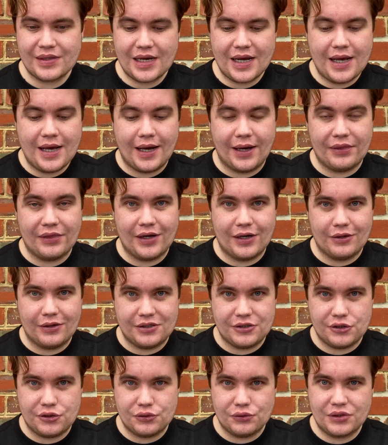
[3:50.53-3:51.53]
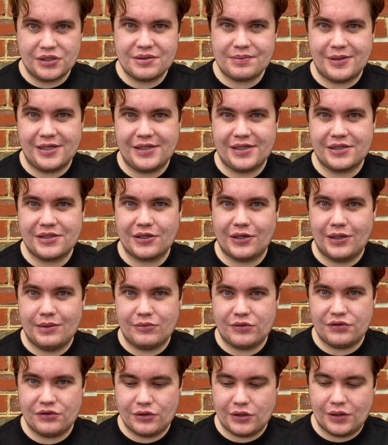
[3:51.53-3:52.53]
and they'll enjoy spending time with
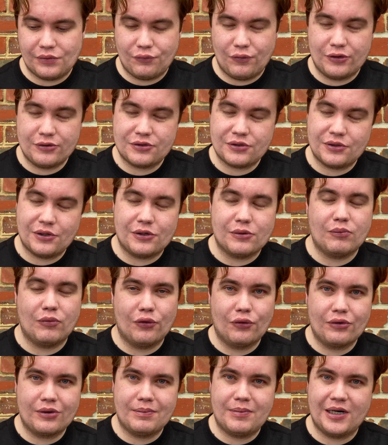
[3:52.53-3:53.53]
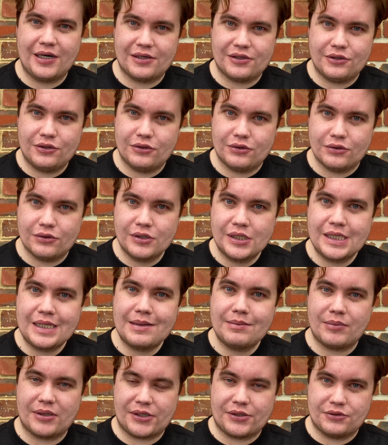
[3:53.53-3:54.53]
you and want to know more about you
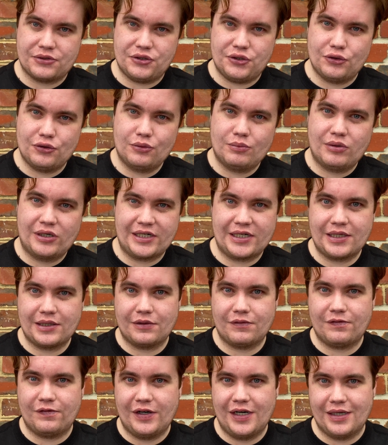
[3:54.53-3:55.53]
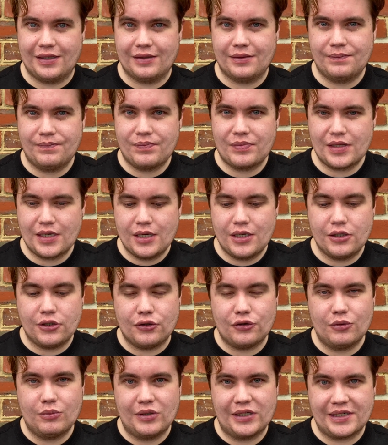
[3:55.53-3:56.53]
because you're bringing the fun. You're
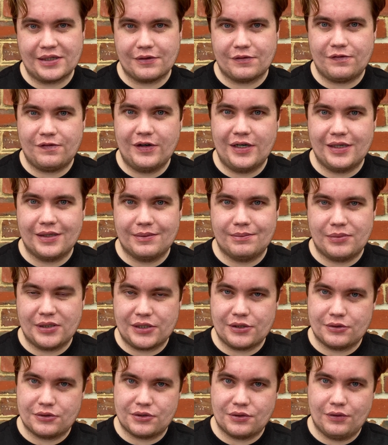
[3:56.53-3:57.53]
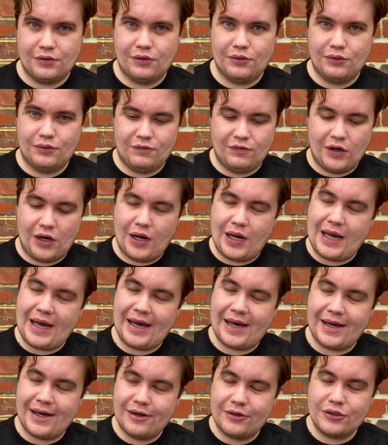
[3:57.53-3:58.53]
bringing the fun because of
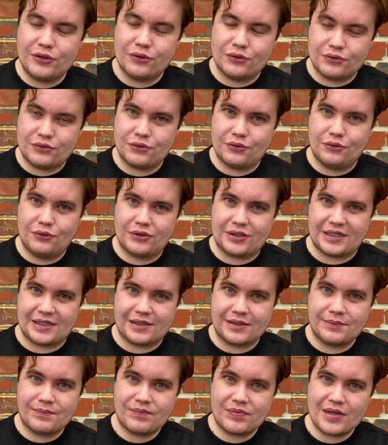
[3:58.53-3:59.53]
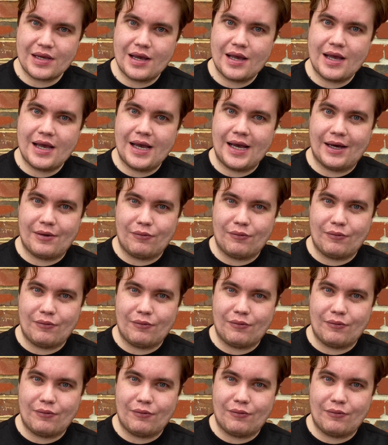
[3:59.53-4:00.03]
how you're talking, and